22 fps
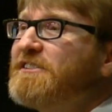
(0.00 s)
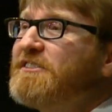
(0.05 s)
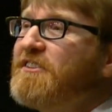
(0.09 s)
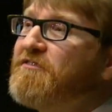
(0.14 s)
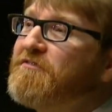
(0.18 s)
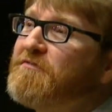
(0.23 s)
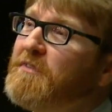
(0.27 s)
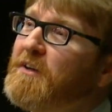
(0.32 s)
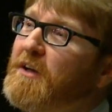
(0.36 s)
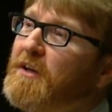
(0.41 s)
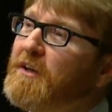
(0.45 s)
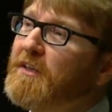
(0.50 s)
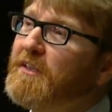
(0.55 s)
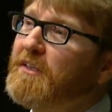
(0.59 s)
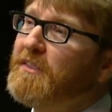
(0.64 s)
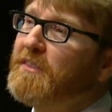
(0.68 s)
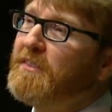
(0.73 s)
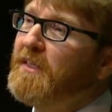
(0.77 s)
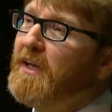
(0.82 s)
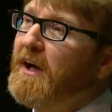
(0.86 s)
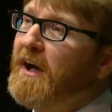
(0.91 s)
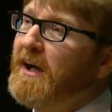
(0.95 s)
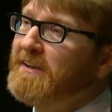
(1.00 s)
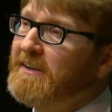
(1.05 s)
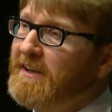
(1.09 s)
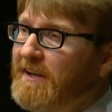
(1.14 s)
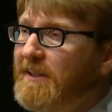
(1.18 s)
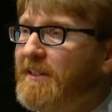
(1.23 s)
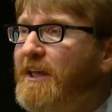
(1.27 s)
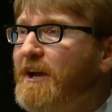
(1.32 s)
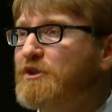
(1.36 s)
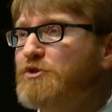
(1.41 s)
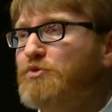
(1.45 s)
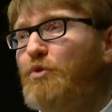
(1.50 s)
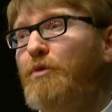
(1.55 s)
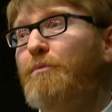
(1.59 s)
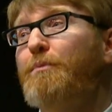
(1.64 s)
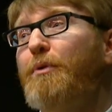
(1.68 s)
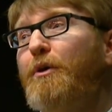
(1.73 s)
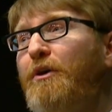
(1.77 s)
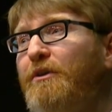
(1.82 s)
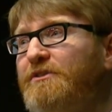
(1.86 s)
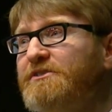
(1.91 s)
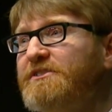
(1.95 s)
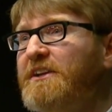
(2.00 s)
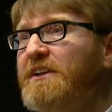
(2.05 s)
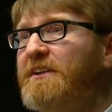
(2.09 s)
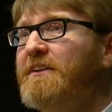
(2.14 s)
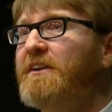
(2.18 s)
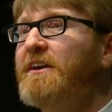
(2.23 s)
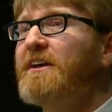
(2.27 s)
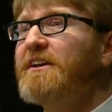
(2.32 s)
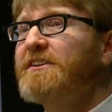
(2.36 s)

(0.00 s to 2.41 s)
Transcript: if an intellectual person